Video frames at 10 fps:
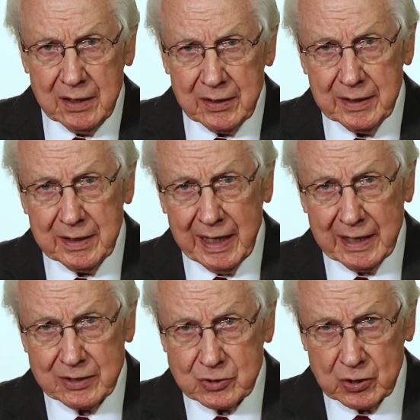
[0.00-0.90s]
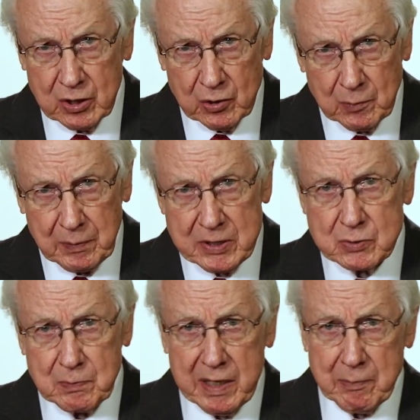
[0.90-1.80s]
Then I took a little piece
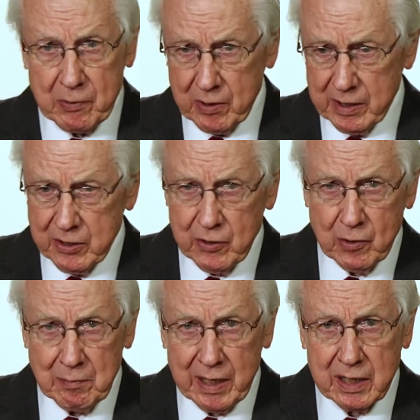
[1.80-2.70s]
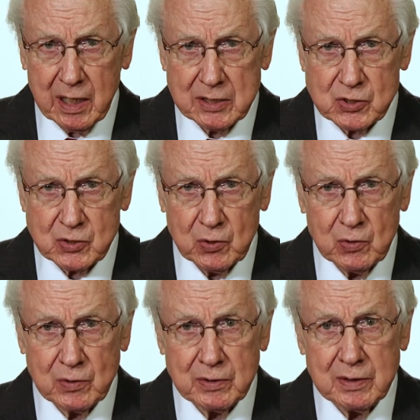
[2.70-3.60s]
of paper, laid it on my
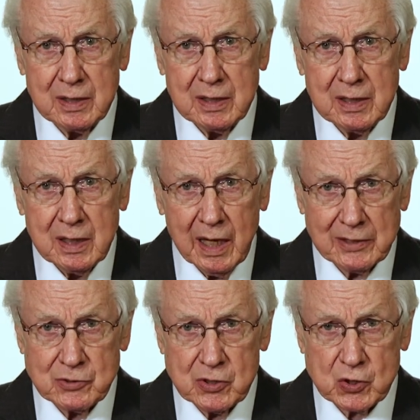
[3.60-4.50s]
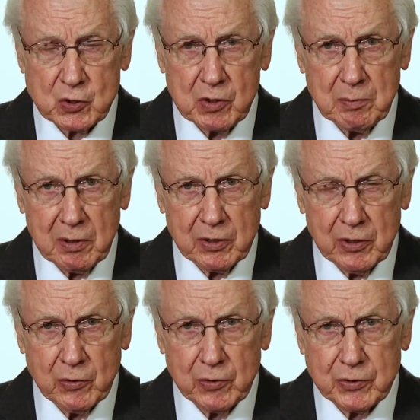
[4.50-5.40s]
console, and I'd just scribble a
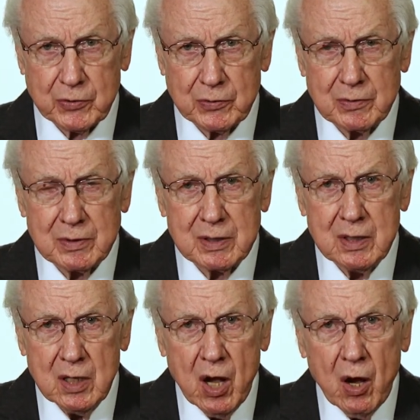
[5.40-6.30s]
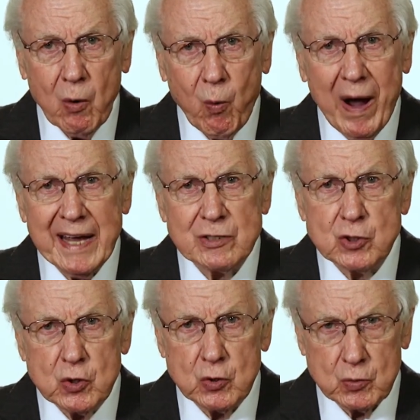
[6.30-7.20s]
note or two. Why
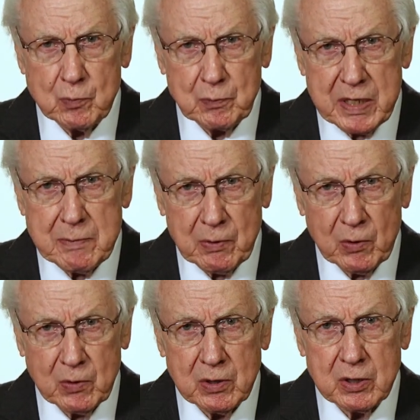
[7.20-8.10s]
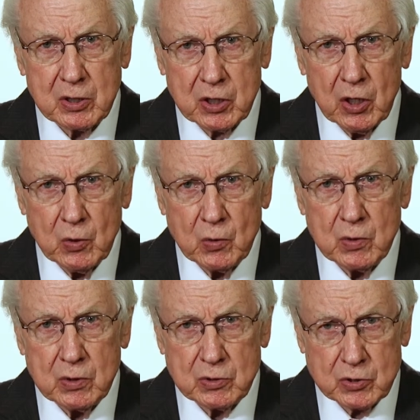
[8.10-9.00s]
do people go
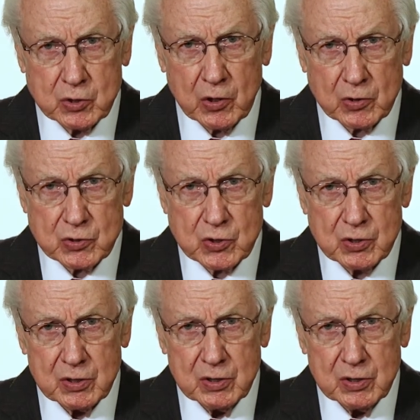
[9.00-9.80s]
to church?